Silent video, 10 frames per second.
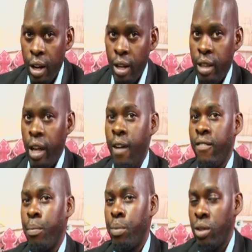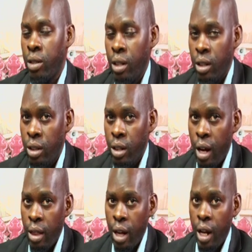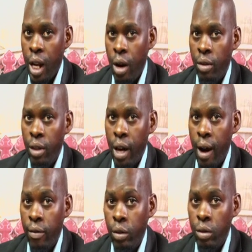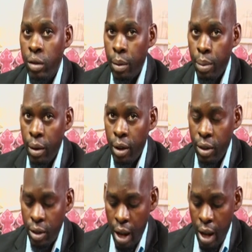they have appreciated each other, and now they have gone to the parents.